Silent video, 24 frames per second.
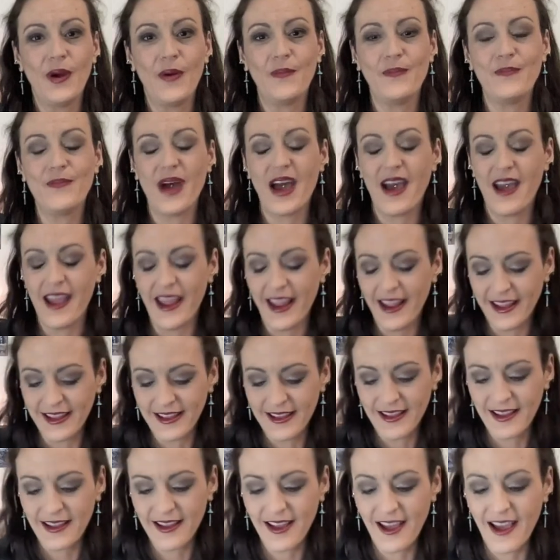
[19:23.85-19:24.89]
my
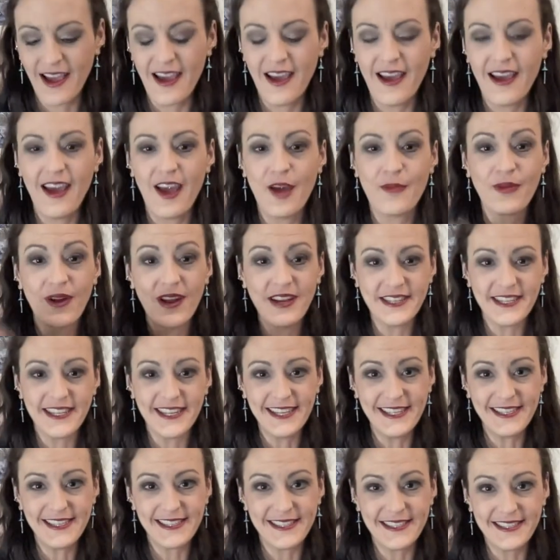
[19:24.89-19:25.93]

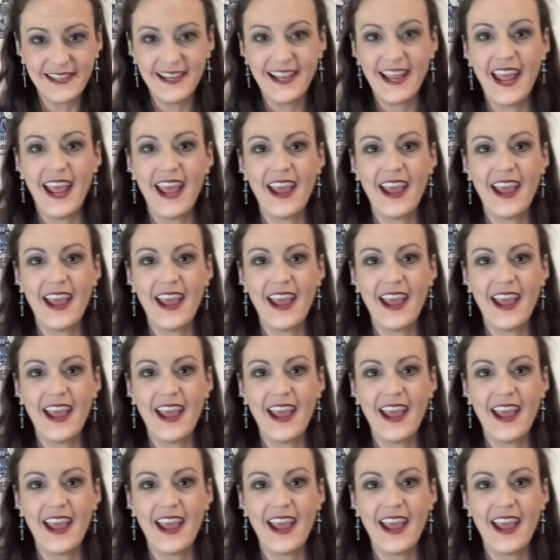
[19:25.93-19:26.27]
apprentice